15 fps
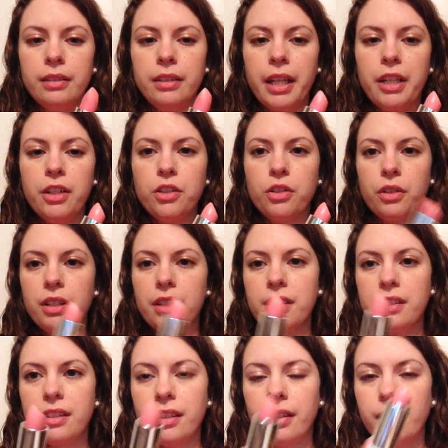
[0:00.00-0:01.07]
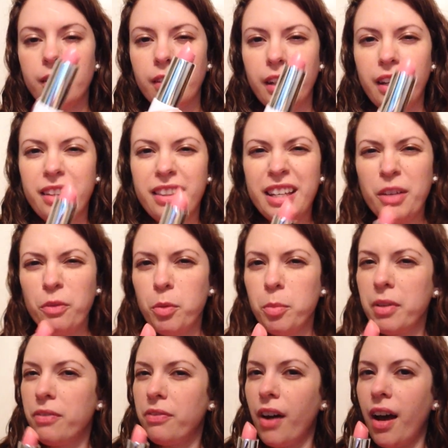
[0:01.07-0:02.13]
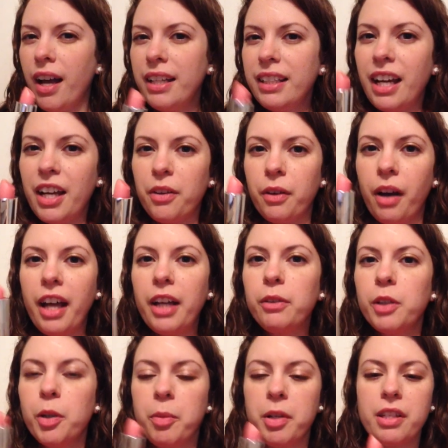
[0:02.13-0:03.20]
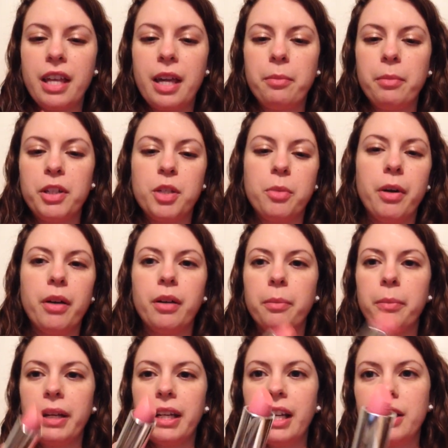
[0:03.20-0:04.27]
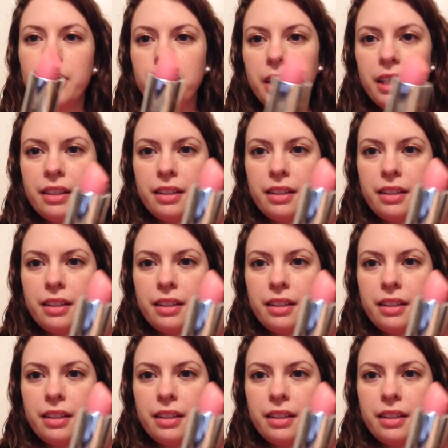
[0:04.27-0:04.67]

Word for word: dangerous, then I think it would be fine. I don't know. I don't know much that much about it, but I do like